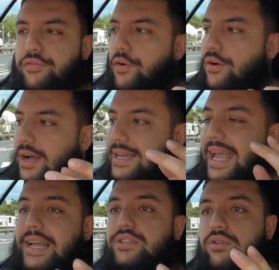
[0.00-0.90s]
for a
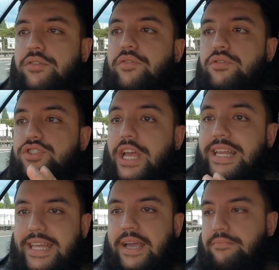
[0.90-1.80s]
K24
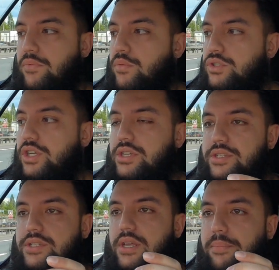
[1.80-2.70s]
JDM, which
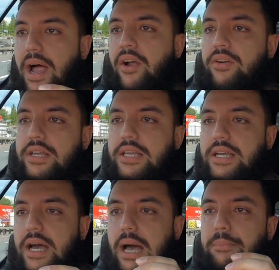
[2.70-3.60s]
is apparently
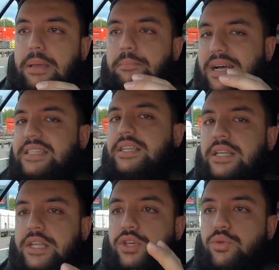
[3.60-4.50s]
a bit better
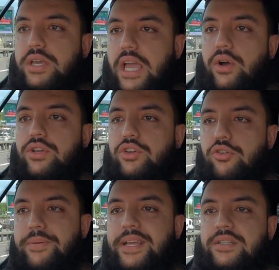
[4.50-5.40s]
than the UK or
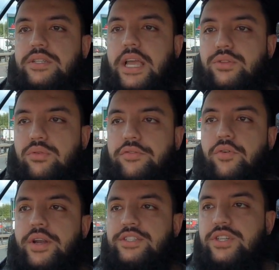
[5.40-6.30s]
European
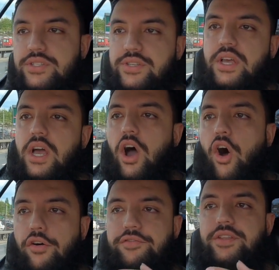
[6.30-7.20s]
K24 engines
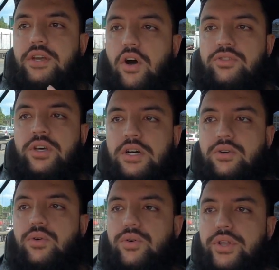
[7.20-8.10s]
off the Honda
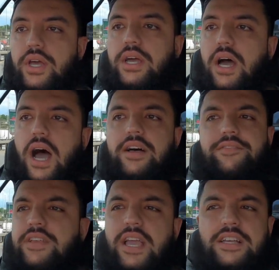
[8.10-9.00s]
Accord.
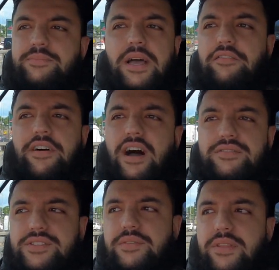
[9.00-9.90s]
I think it has better
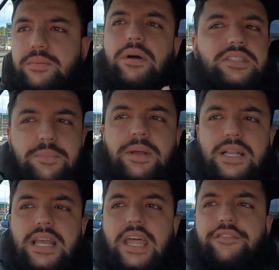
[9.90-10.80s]
valves or something, but
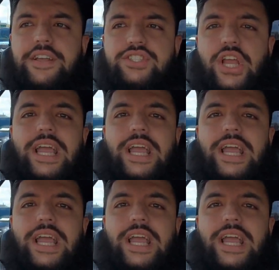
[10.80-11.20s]
typically anything